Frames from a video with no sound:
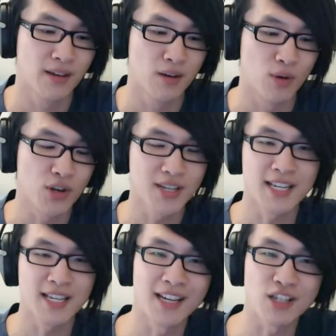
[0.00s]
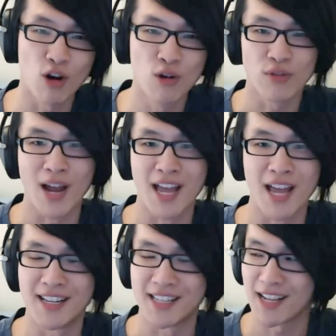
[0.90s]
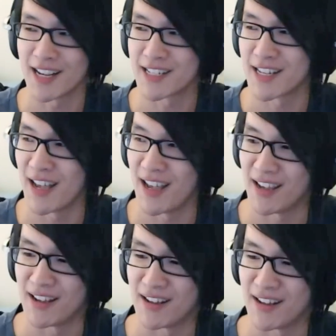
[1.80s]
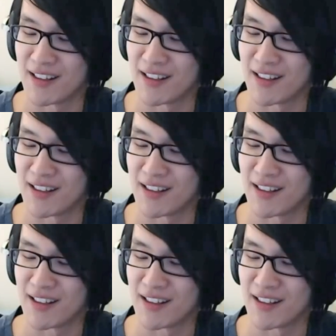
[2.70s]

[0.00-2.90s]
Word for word: When you say something is overrated, it's like saying...